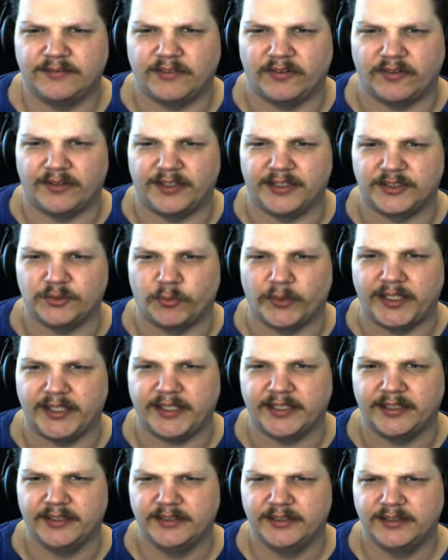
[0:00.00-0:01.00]
For this
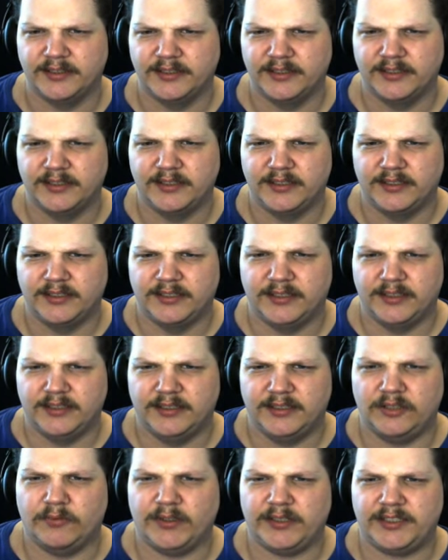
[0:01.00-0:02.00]
week.
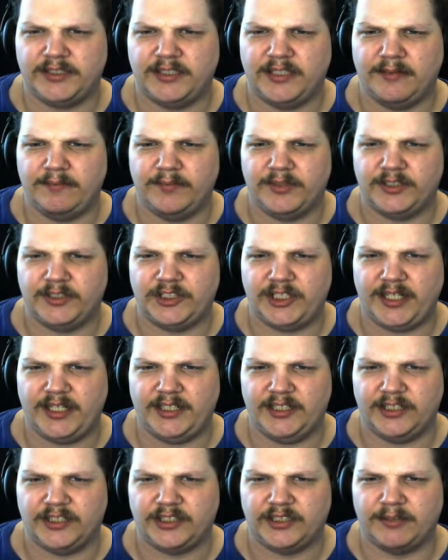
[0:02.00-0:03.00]
It wants them to
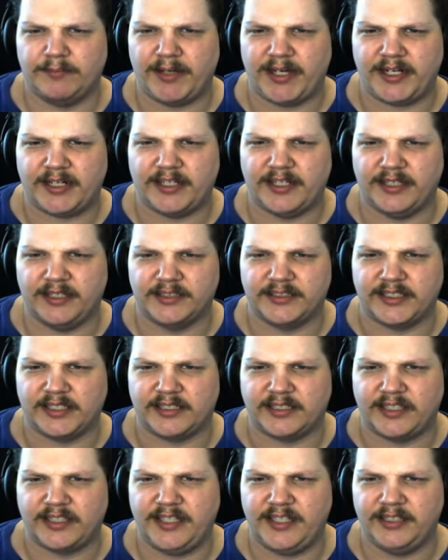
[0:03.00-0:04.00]
change the mannequins
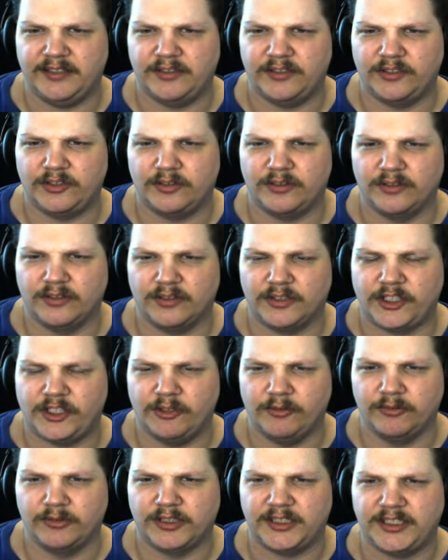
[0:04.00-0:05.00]
at Cute
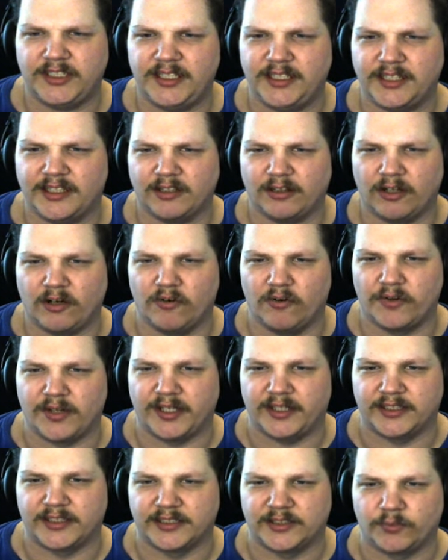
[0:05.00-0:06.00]
QT
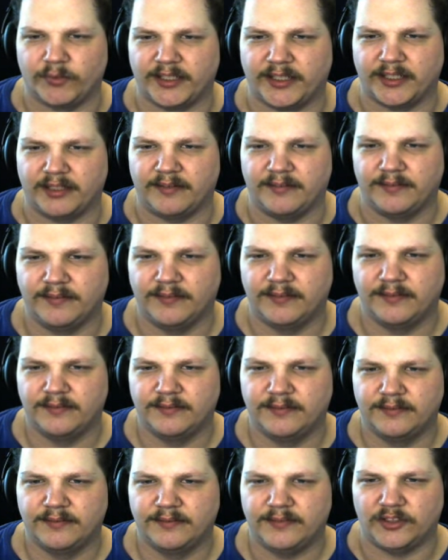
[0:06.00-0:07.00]
Clothing this weekend.
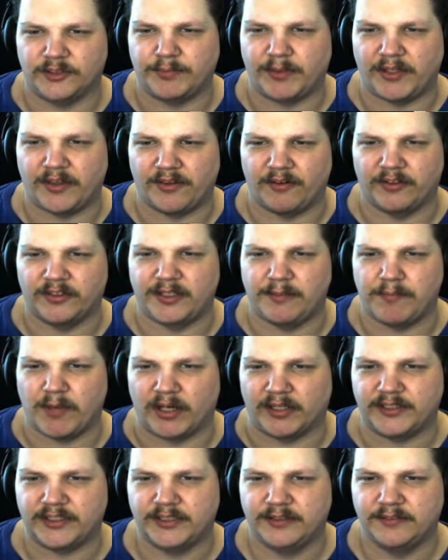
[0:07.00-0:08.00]
You spent 13
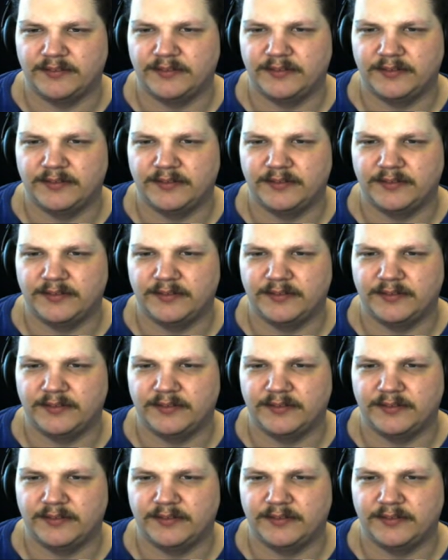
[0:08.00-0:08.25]
bucks.